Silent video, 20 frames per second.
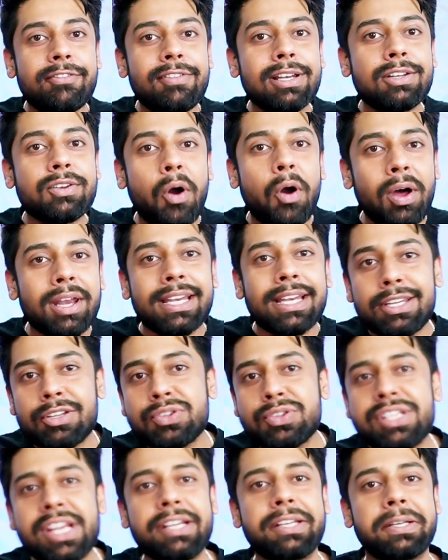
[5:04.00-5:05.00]
call it to
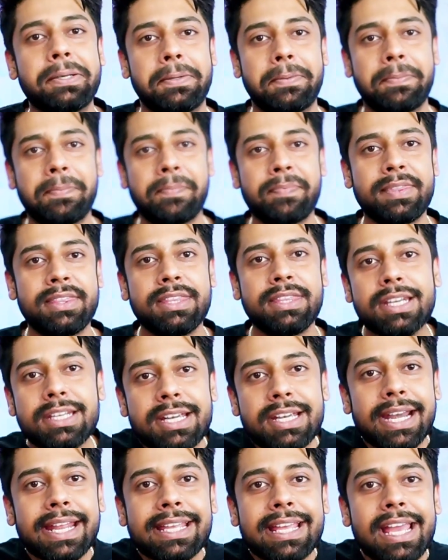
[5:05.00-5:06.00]
shatter, that
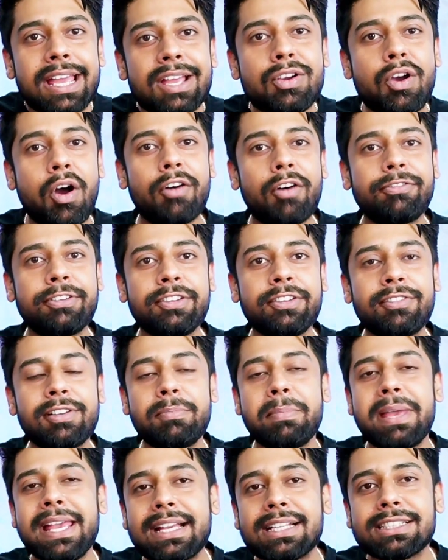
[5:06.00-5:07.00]
drinking coffee will
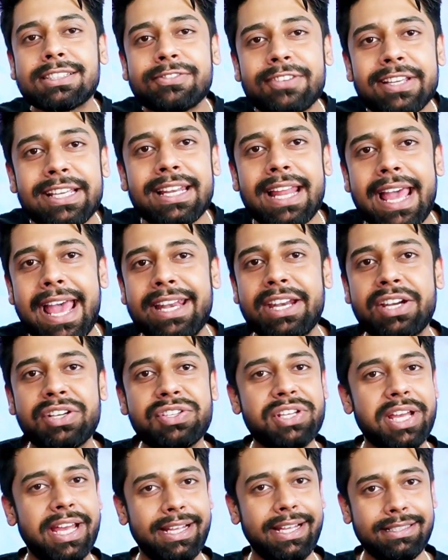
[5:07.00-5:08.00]
make us feel
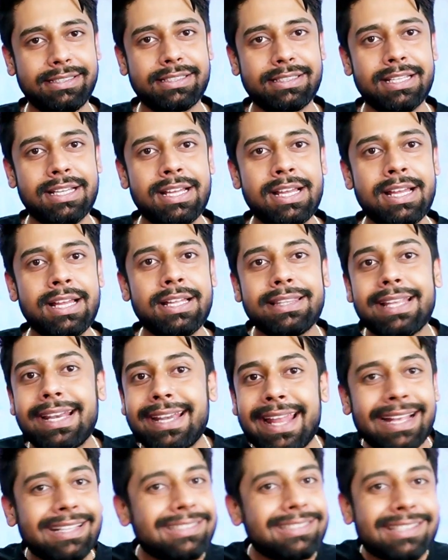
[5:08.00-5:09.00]
energized, that
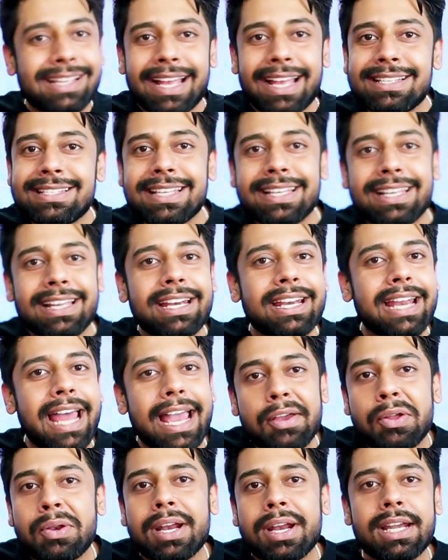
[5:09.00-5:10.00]
exercising
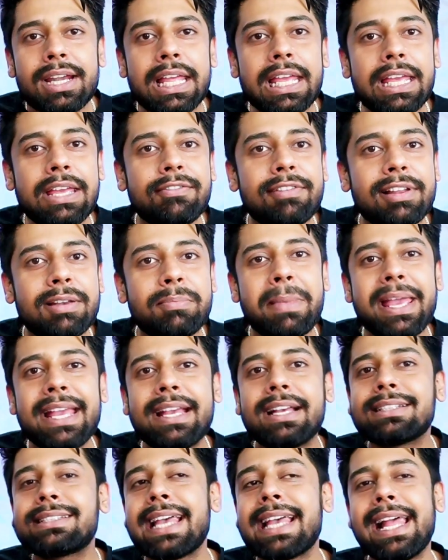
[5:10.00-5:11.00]
regularly will make
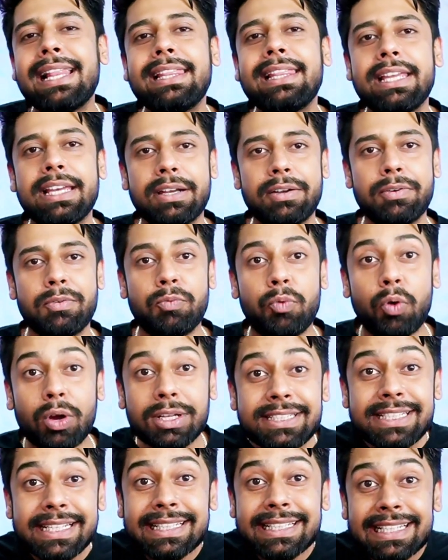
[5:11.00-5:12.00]
us healthier.
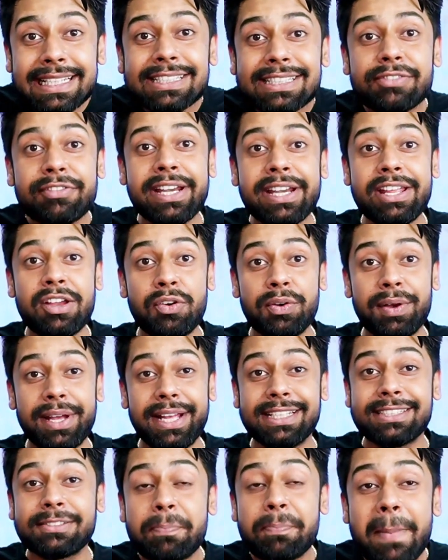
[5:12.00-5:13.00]
Watching this video
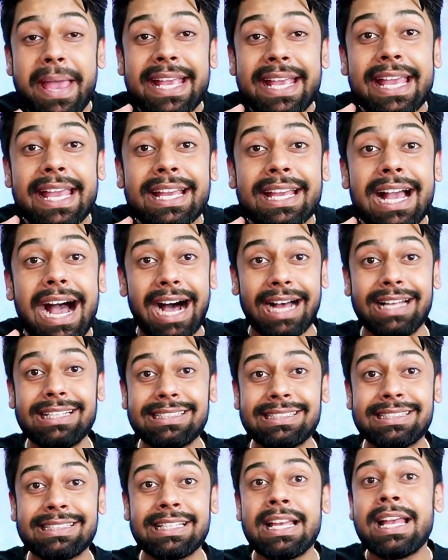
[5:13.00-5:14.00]
is making
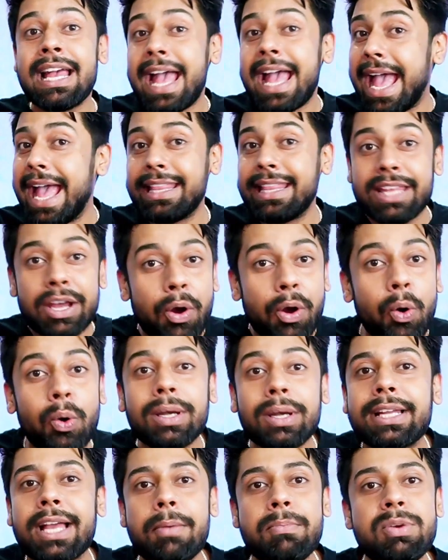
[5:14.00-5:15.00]
us and the
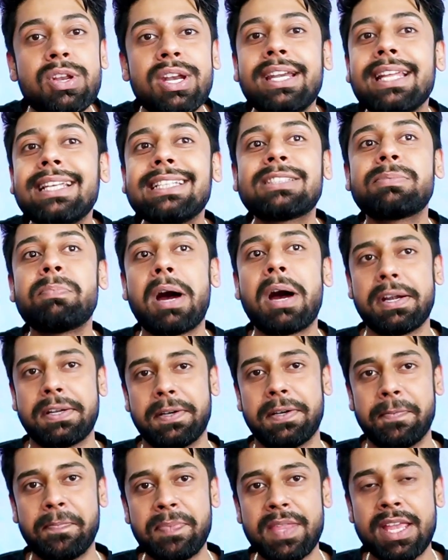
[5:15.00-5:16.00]
whole community
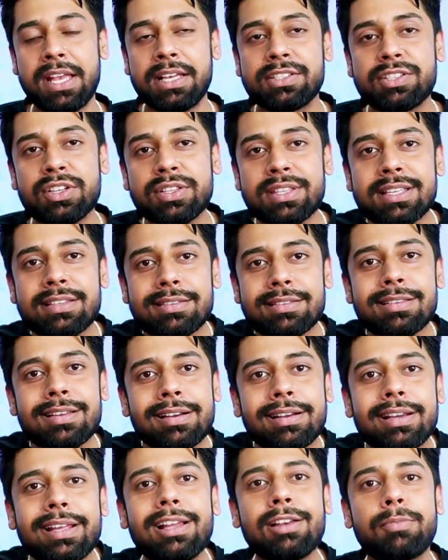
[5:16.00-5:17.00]
smarter. So this is a
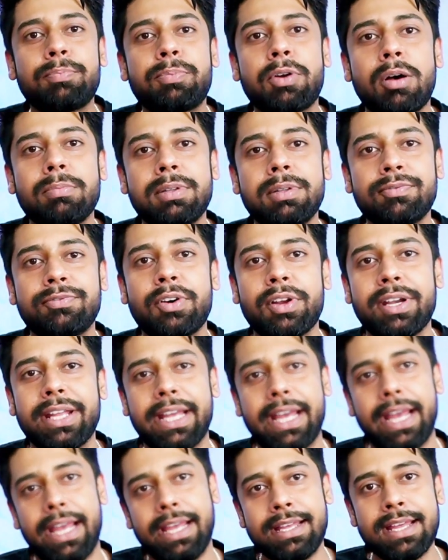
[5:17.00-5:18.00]
real problem for
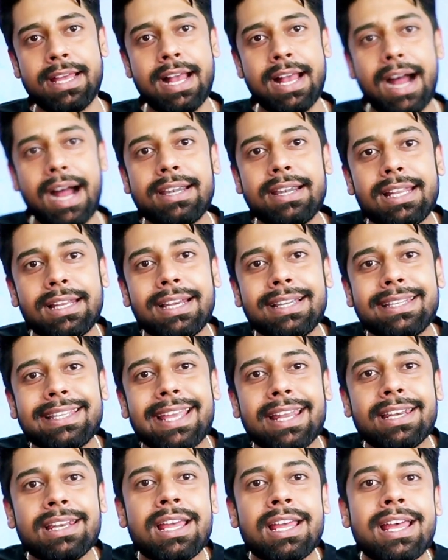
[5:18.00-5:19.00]
AI. Until it
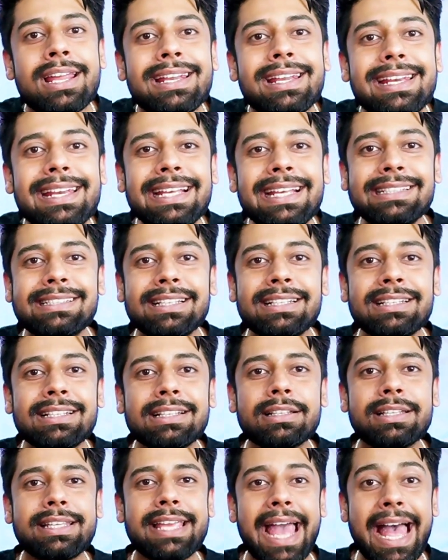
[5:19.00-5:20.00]
can reason
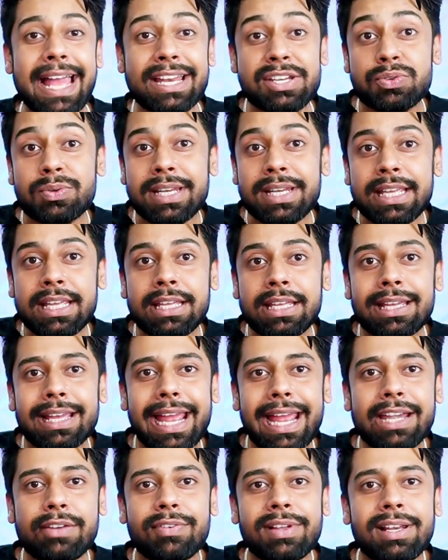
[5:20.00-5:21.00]
casually,
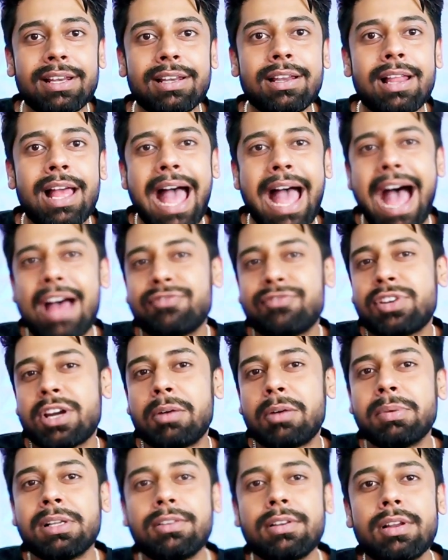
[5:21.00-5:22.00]
it will have
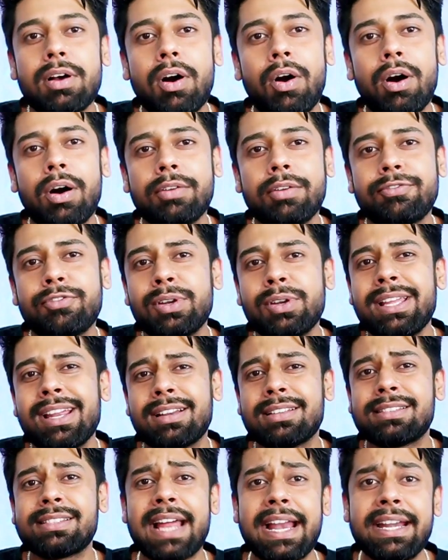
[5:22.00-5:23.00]
trouble on fully
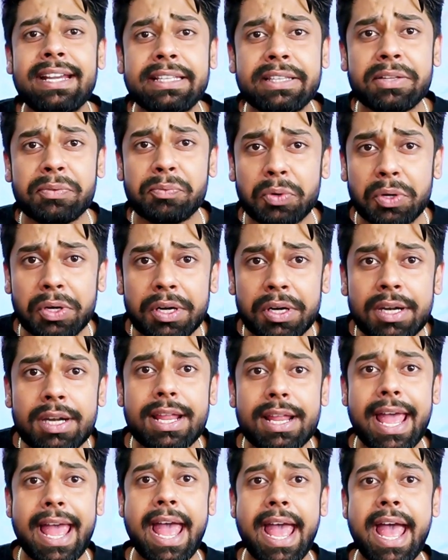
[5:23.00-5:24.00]
understanding the world
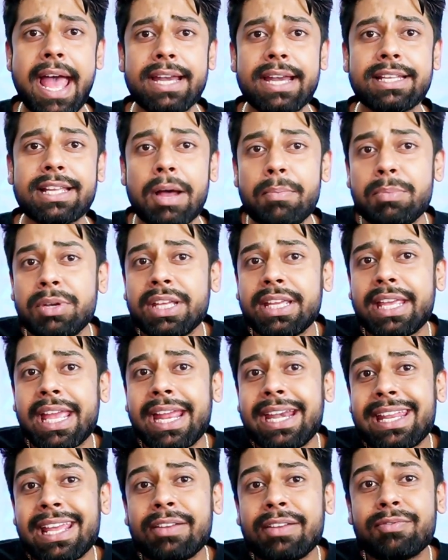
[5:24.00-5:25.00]
and
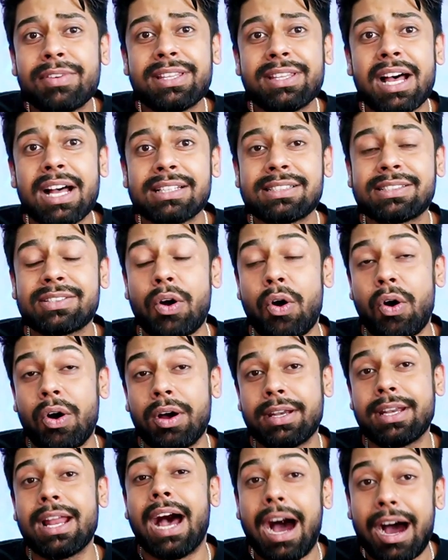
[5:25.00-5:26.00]
communicating with us
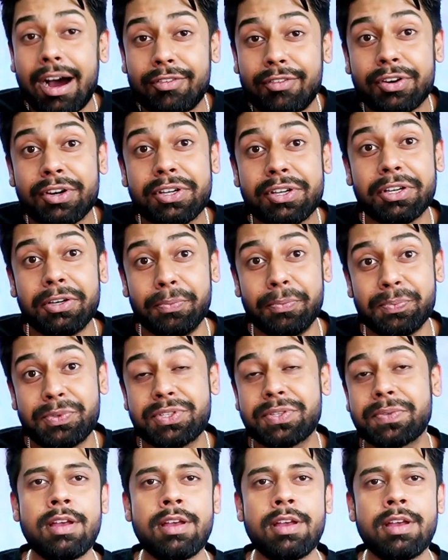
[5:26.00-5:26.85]
on our terms.